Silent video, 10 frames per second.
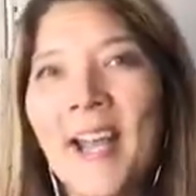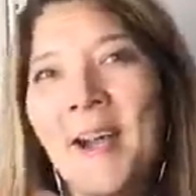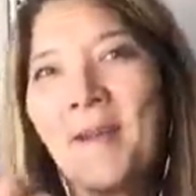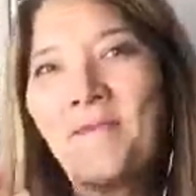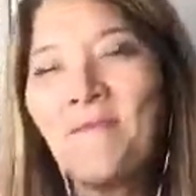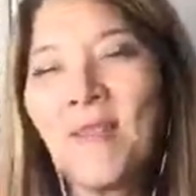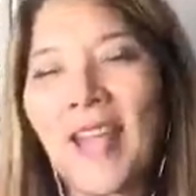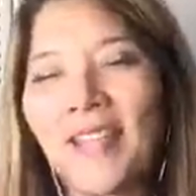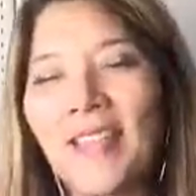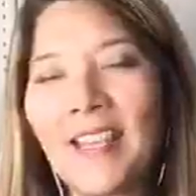
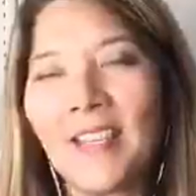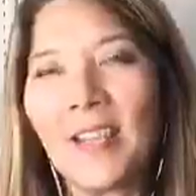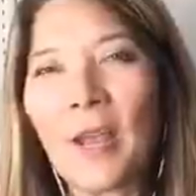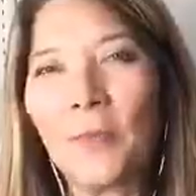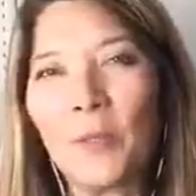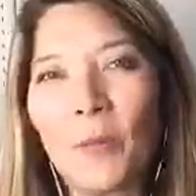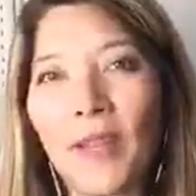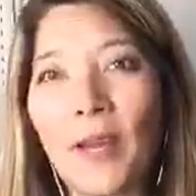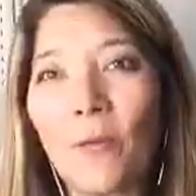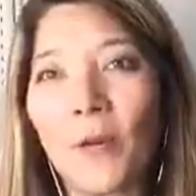and they can help
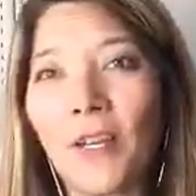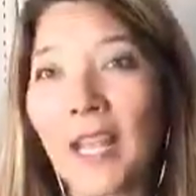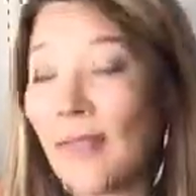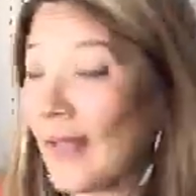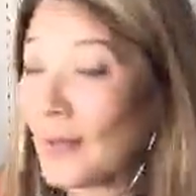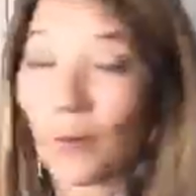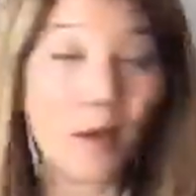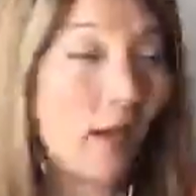spread that word. And that's